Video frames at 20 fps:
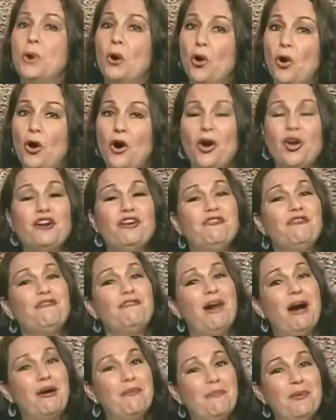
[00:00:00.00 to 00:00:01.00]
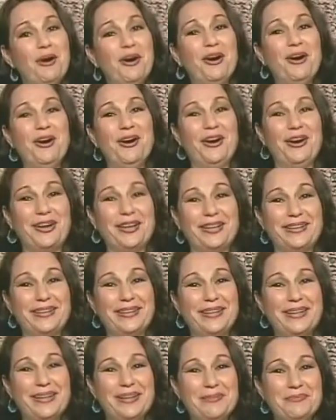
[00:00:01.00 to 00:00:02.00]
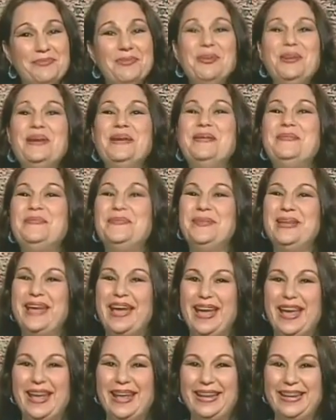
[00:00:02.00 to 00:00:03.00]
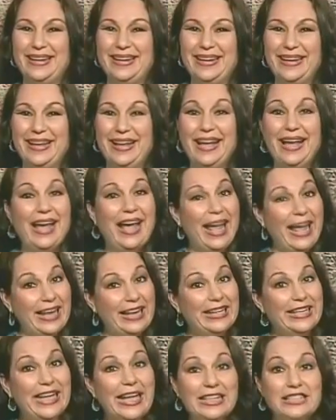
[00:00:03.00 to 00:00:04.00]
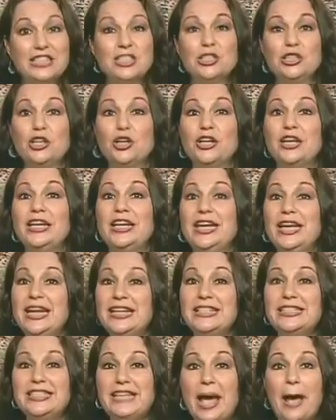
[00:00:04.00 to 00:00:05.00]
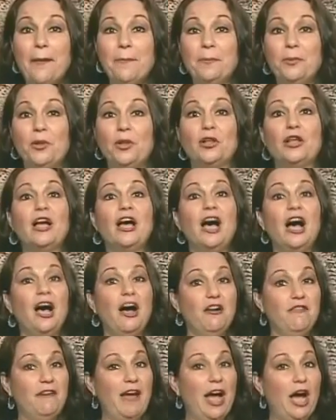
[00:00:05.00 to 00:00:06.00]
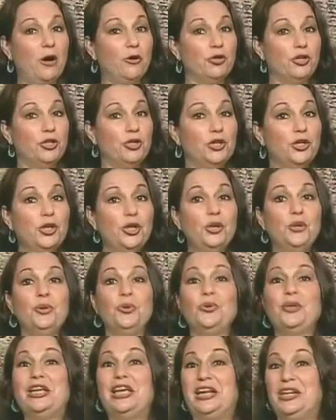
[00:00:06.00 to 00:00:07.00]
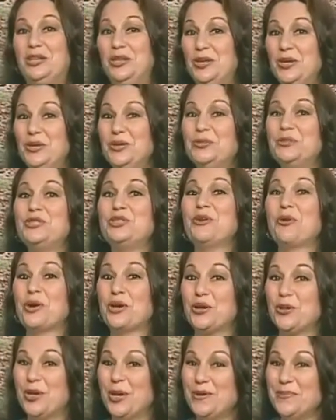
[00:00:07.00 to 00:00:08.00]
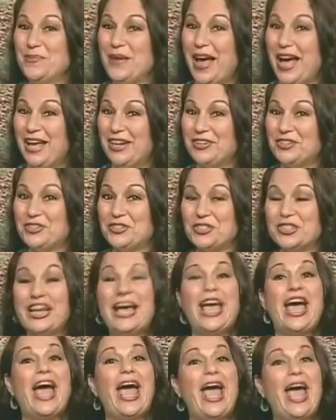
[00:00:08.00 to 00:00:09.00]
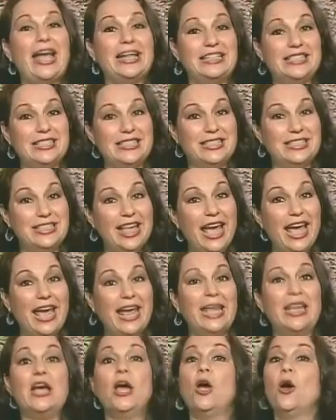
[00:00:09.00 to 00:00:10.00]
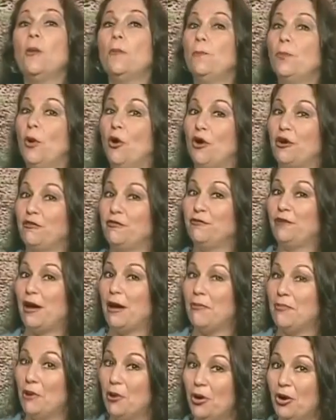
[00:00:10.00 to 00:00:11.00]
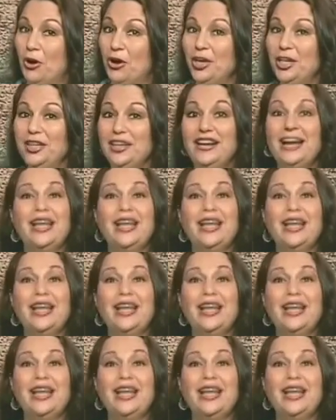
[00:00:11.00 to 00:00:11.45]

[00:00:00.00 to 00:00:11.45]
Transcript: Por favor. Muy bien. Let's look at an example of how you can use your good manners and say por favor,